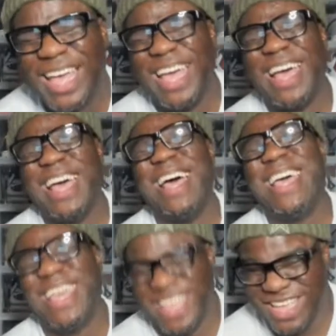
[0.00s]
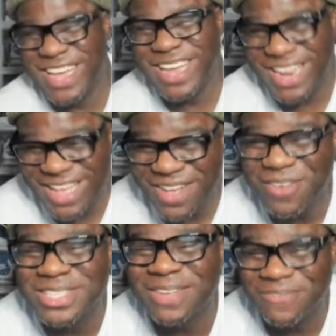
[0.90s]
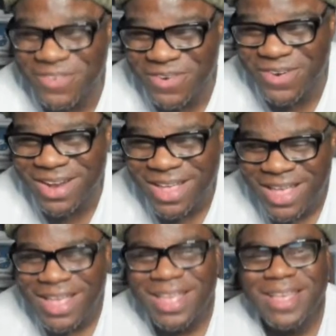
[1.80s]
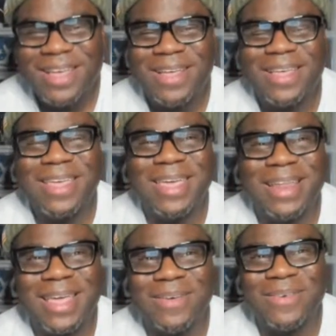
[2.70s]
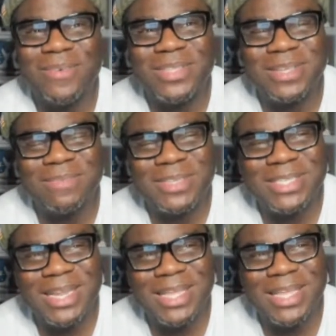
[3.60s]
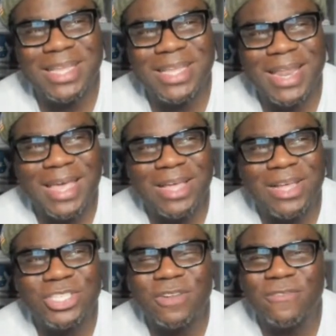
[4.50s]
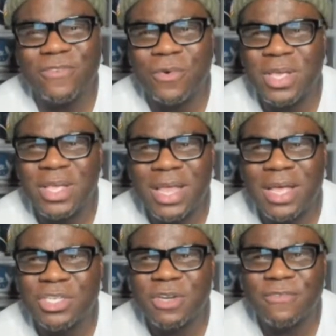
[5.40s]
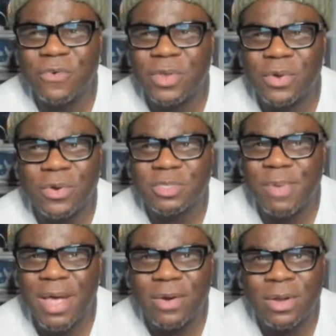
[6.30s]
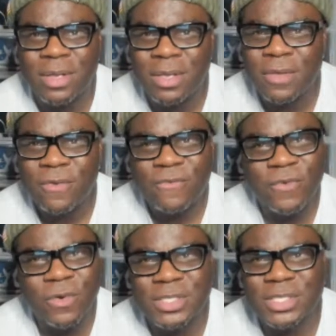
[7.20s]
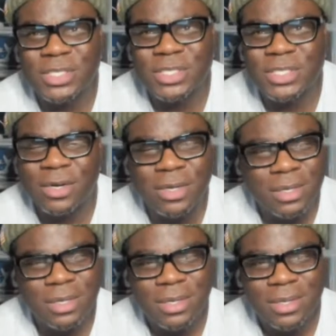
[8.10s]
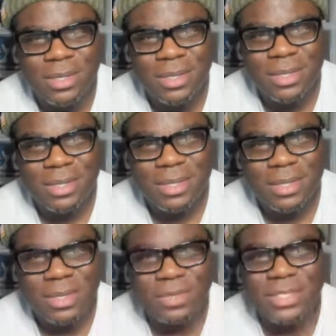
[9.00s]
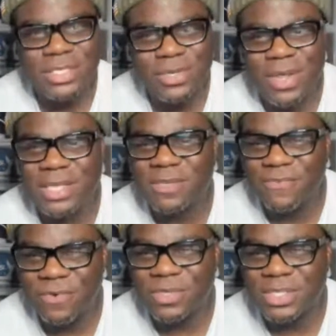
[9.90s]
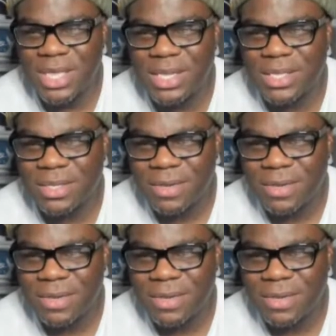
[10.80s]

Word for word: Hell yeah, that hoe was a four. Yeah, like what was a What's that at? Like 140, like 140 horsepower, four cylinder. It was a 2004 Celica.